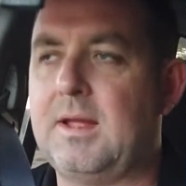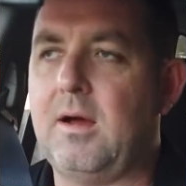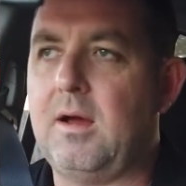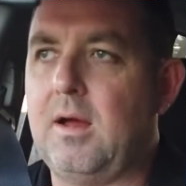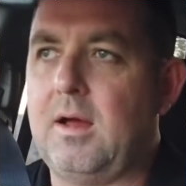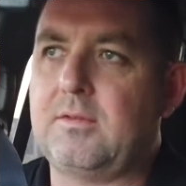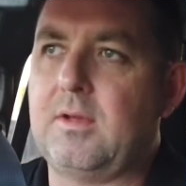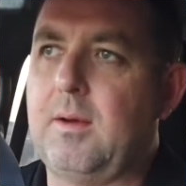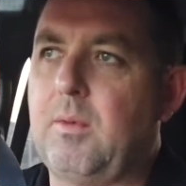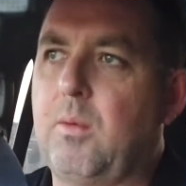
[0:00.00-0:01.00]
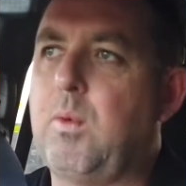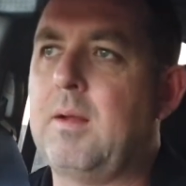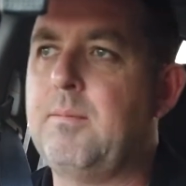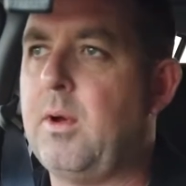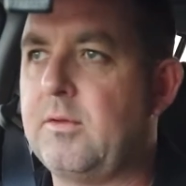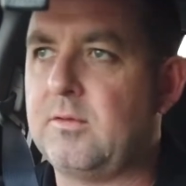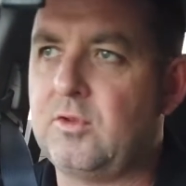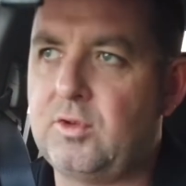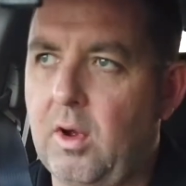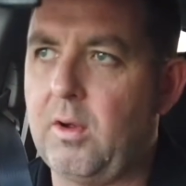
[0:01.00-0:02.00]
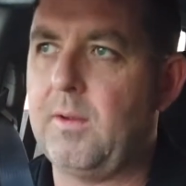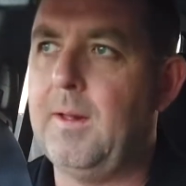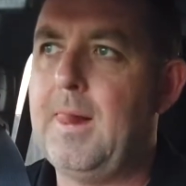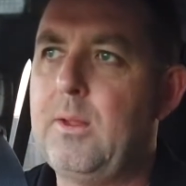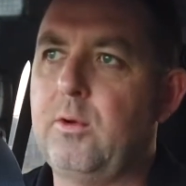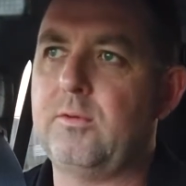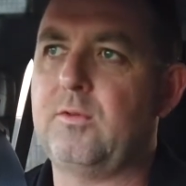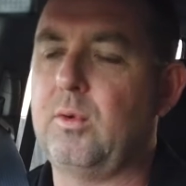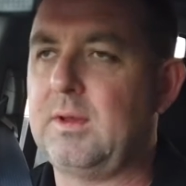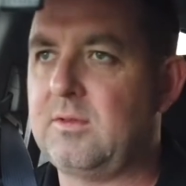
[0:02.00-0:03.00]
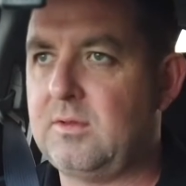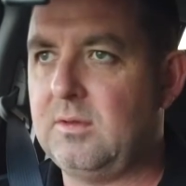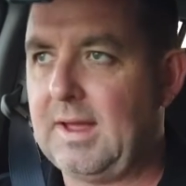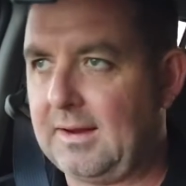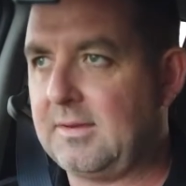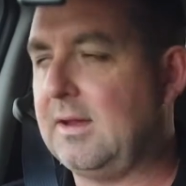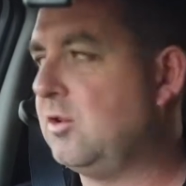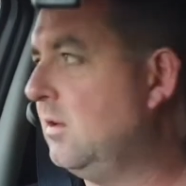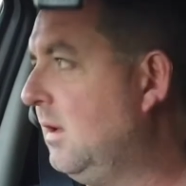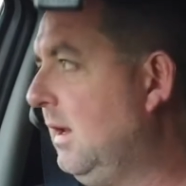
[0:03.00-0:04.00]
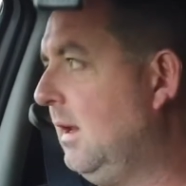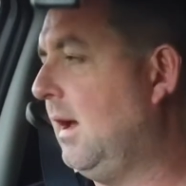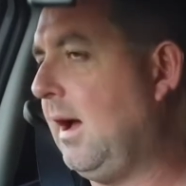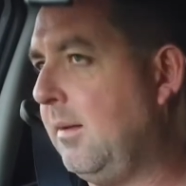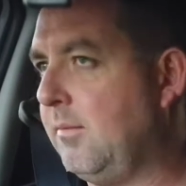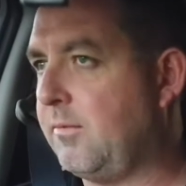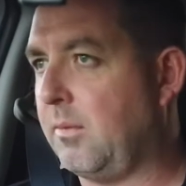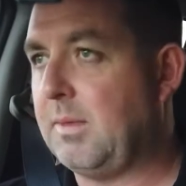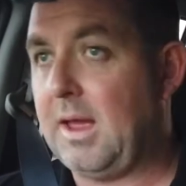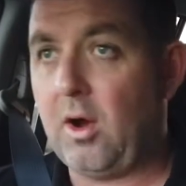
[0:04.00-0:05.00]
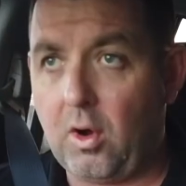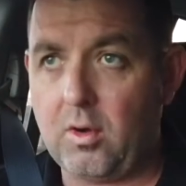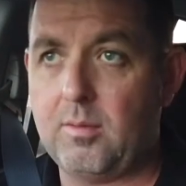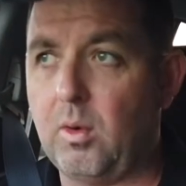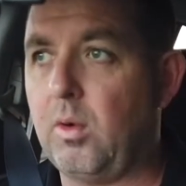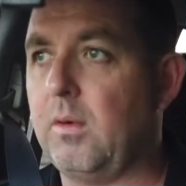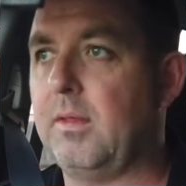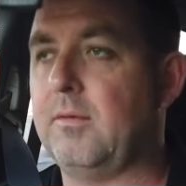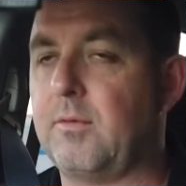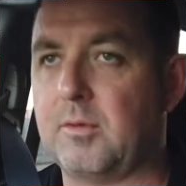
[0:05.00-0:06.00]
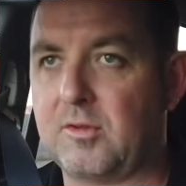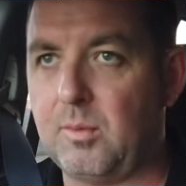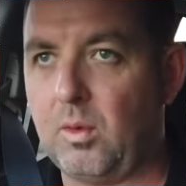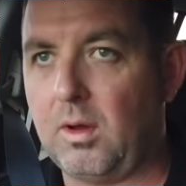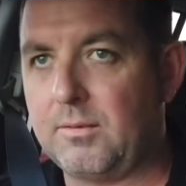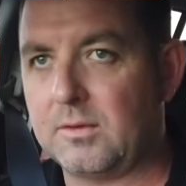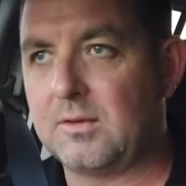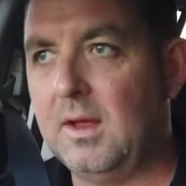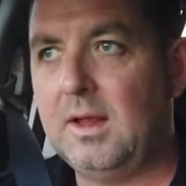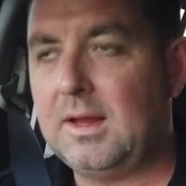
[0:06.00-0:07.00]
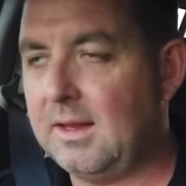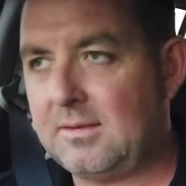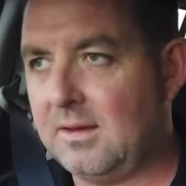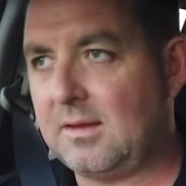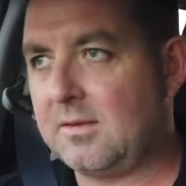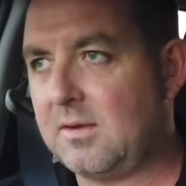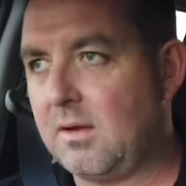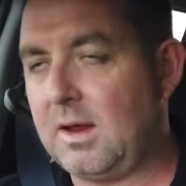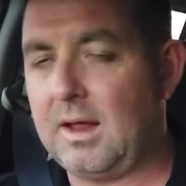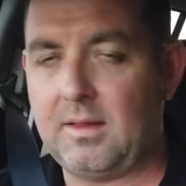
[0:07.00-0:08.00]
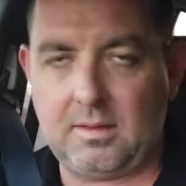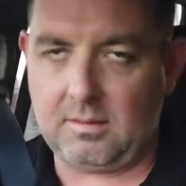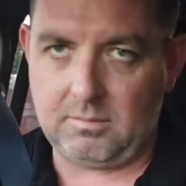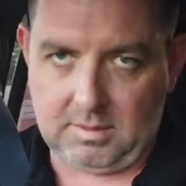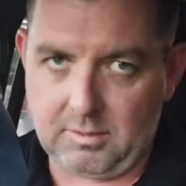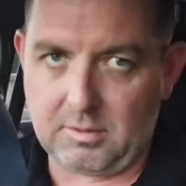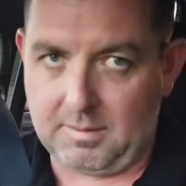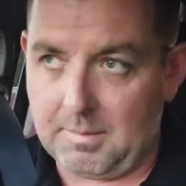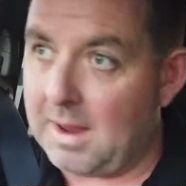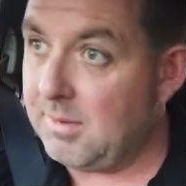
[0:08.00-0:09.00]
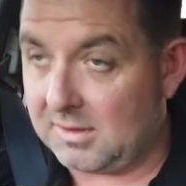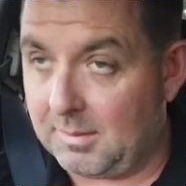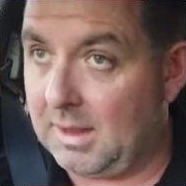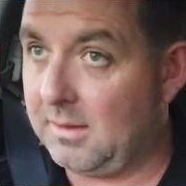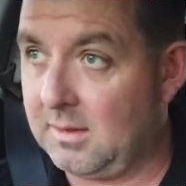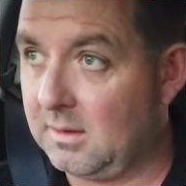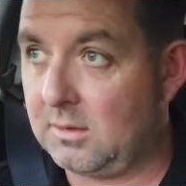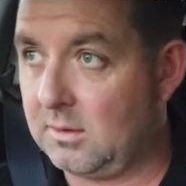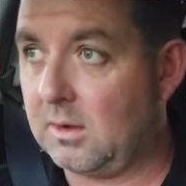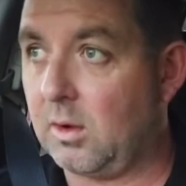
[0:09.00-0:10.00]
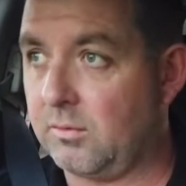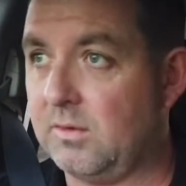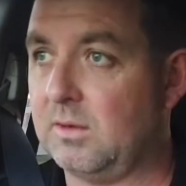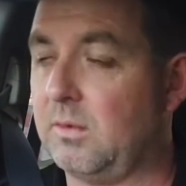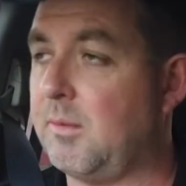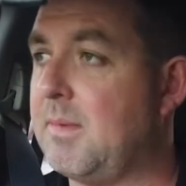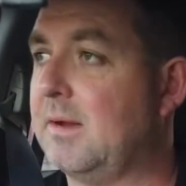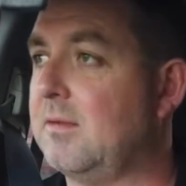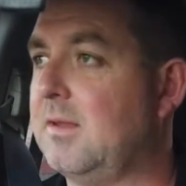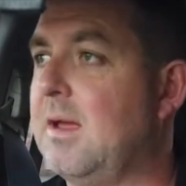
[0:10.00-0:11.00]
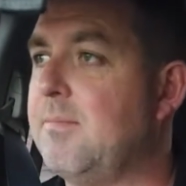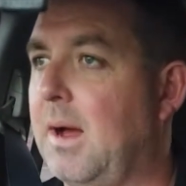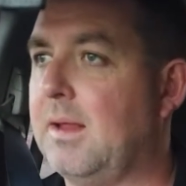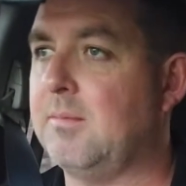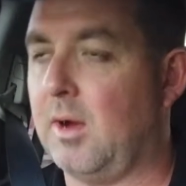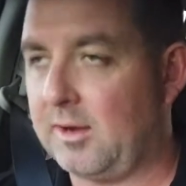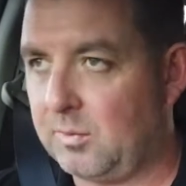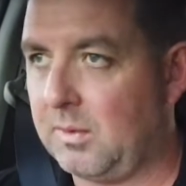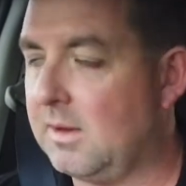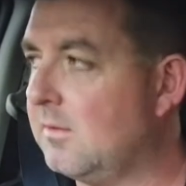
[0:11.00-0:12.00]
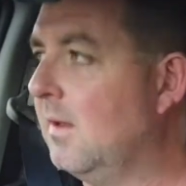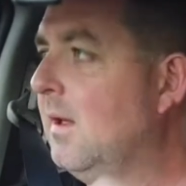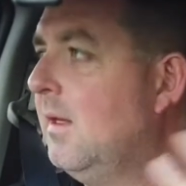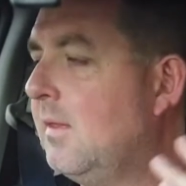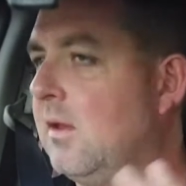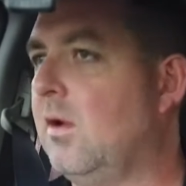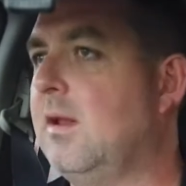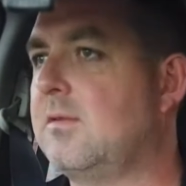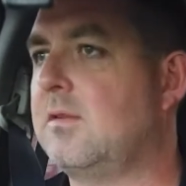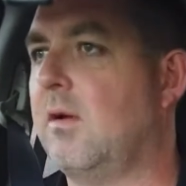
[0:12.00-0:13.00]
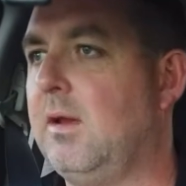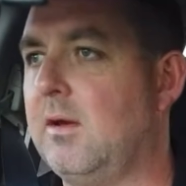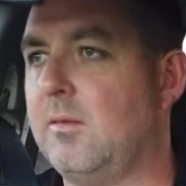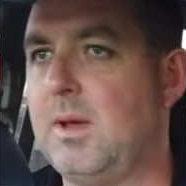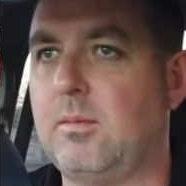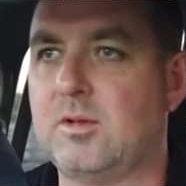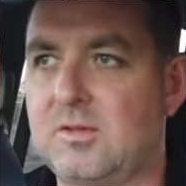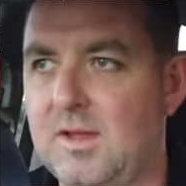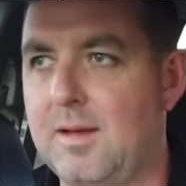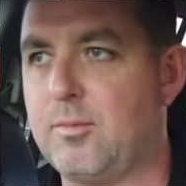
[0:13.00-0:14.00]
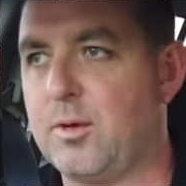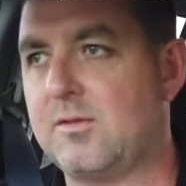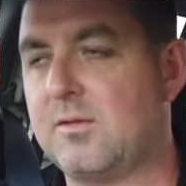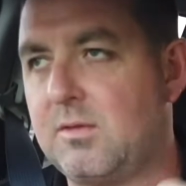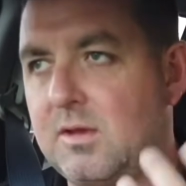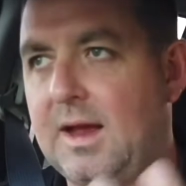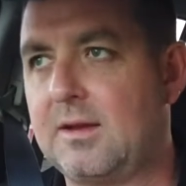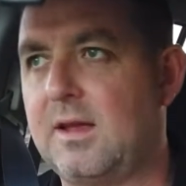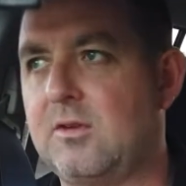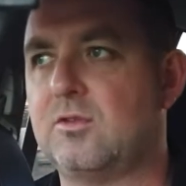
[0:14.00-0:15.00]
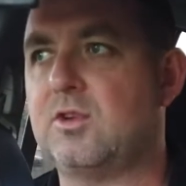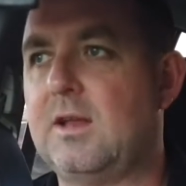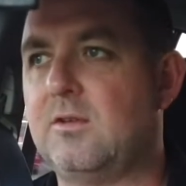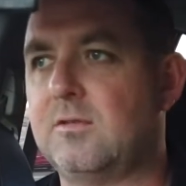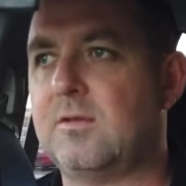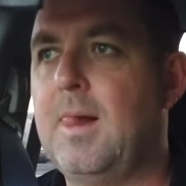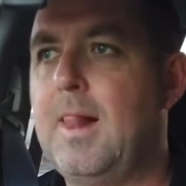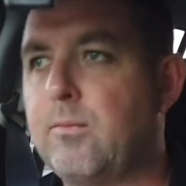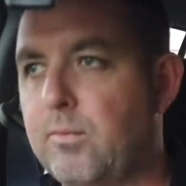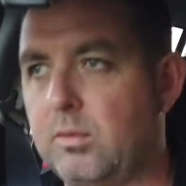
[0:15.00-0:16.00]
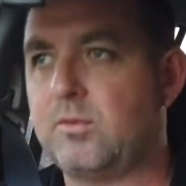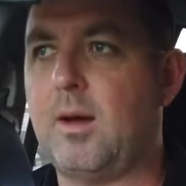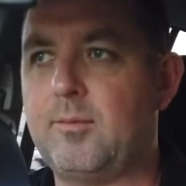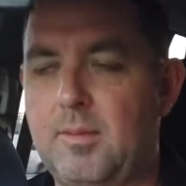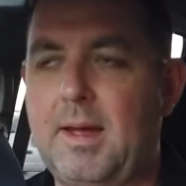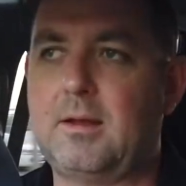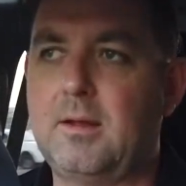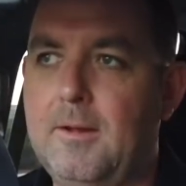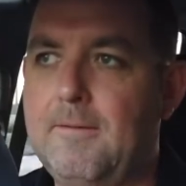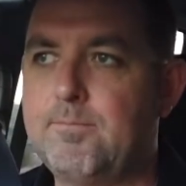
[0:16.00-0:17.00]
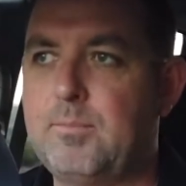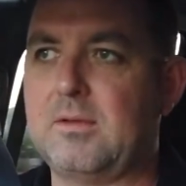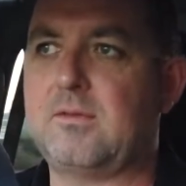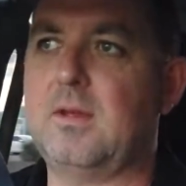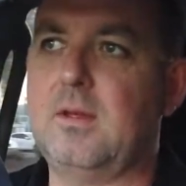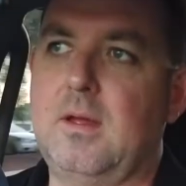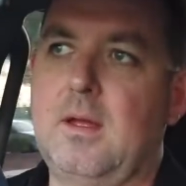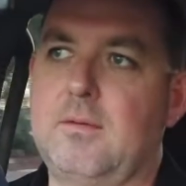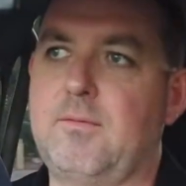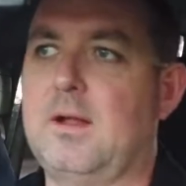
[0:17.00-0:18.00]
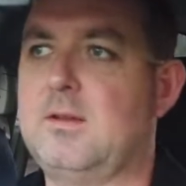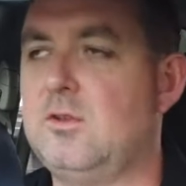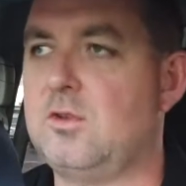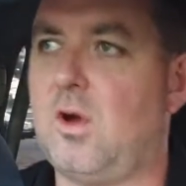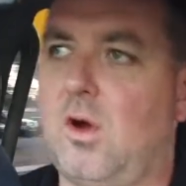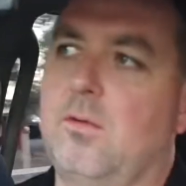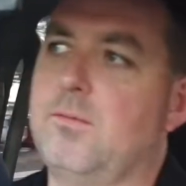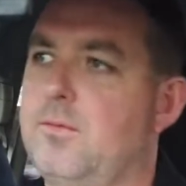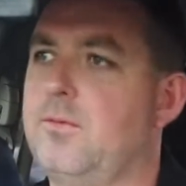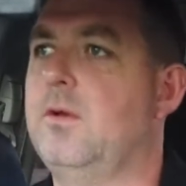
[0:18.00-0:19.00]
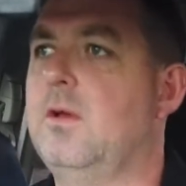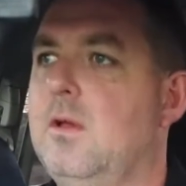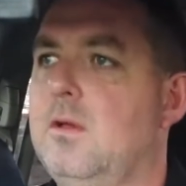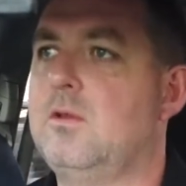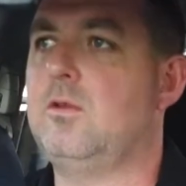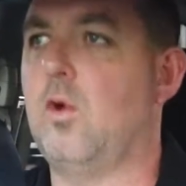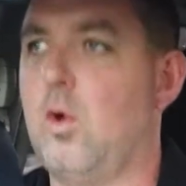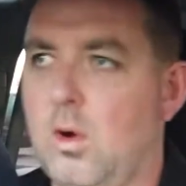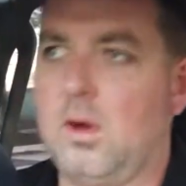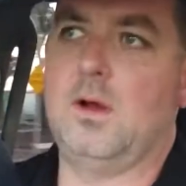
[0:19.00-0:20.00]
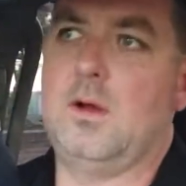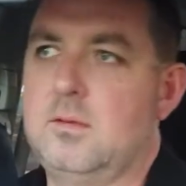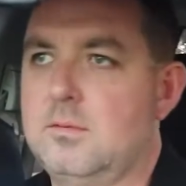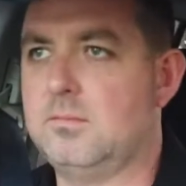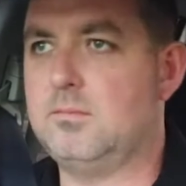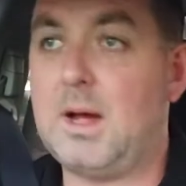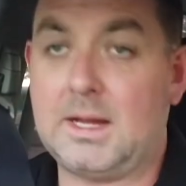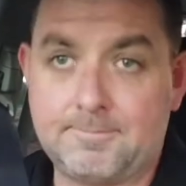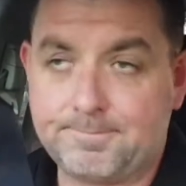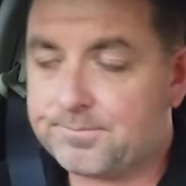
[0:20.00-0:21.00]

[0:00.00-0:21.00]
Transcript: Now, a, a one-person show who's doing taxation um, from their home or the, from a small office isn't necessarily, and there's, there may be some out there that contradict what I'm about to say, but in my experience, they're not necessarily going to be able to stay abreast of the taxation changes real time to make best advantage of your money.